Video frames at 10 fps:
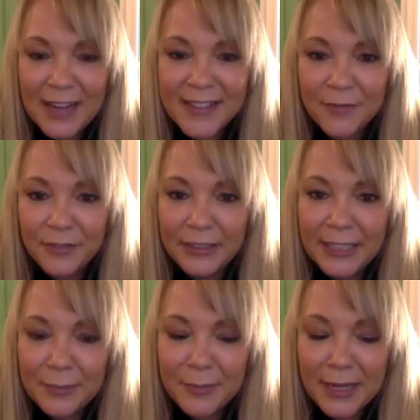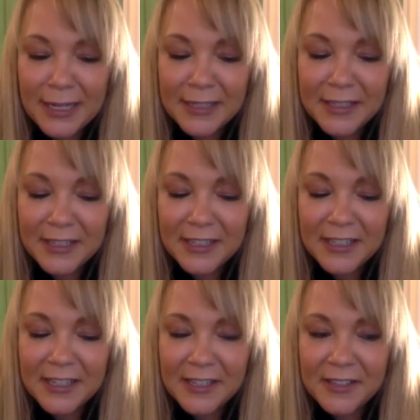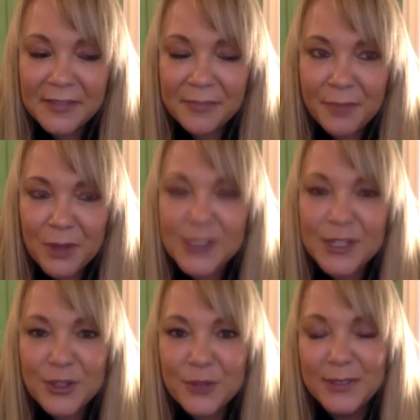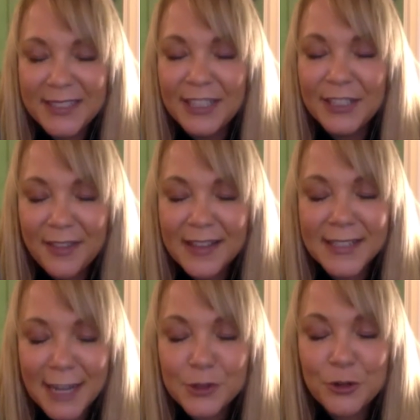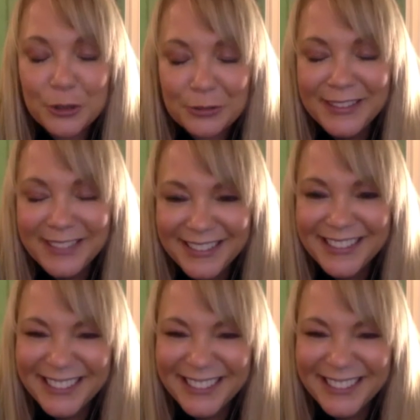So I definitely am a person who will tell you that's not true.